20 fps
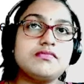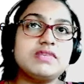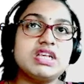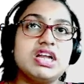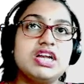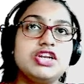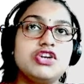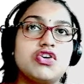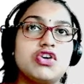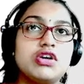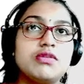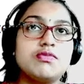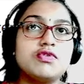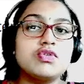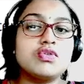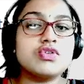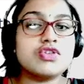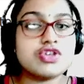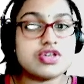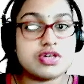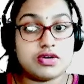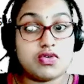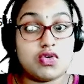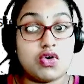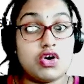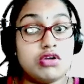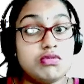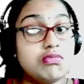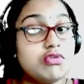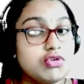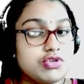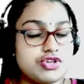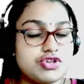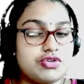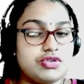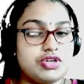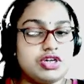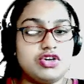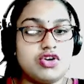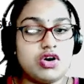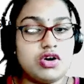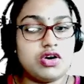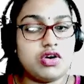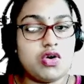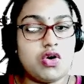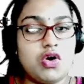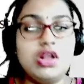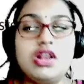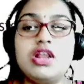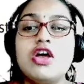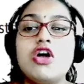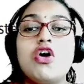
And almost, okay, not all,